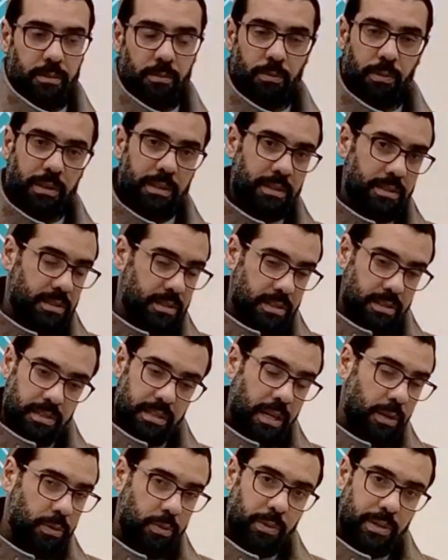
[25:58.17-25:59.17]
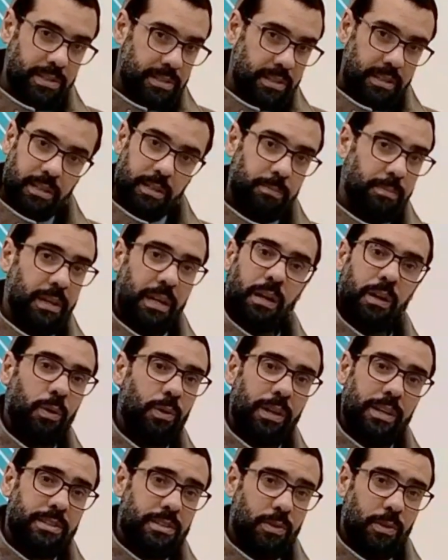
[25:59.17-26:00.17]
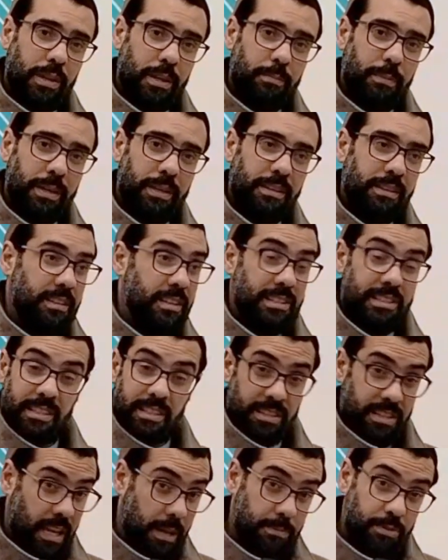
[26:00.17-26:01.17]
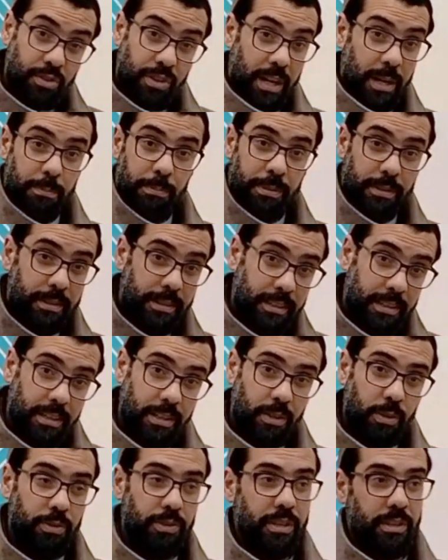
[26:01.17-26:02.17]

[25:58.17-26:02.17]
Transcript: Well, southwestern Libya are Awlad Suleiman. It's the same tribe. You